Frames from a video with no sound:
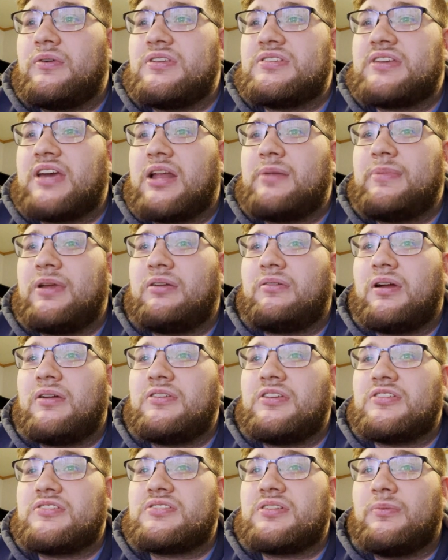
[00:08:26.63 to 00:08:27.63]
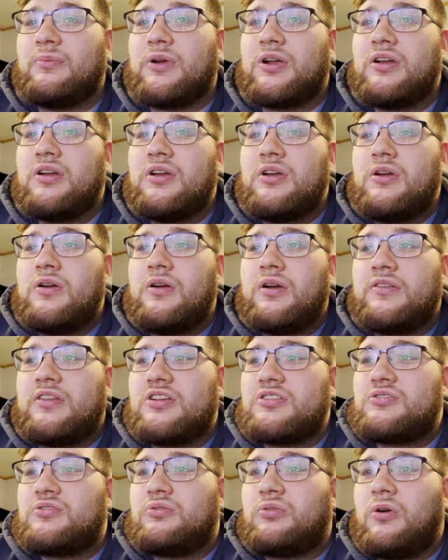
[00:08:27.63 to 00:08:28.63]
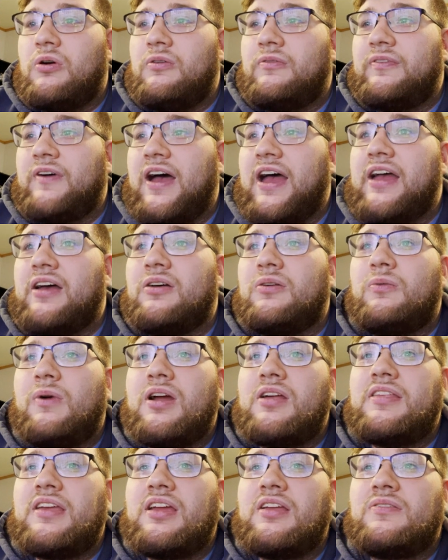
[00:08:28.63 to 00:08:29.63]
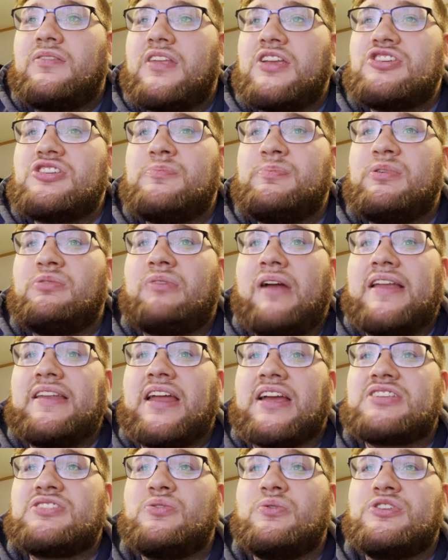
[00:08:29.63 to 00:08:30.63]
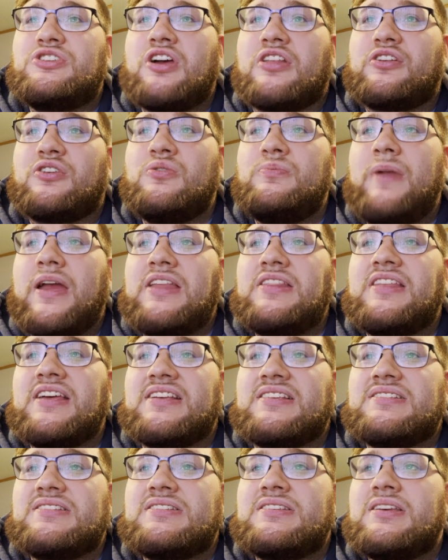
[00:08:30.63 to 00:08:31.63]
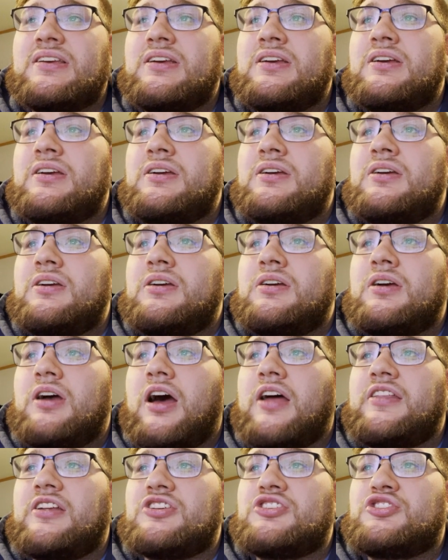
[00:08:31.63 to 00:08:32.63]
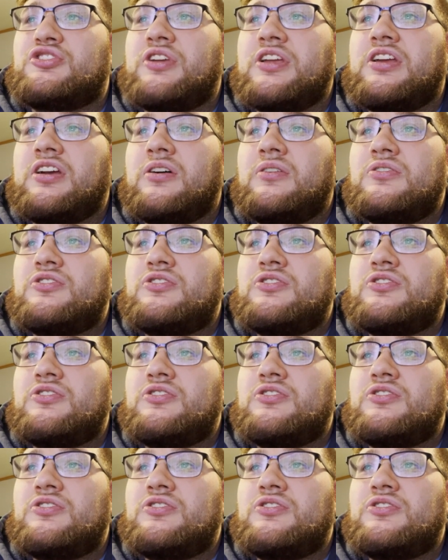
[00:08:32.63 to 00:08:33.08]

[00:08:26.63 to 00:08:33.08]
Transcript: He's got to be around here somewhere. There's Grovile. Why are they? They should be right next to each other. Who made this? There's Trico.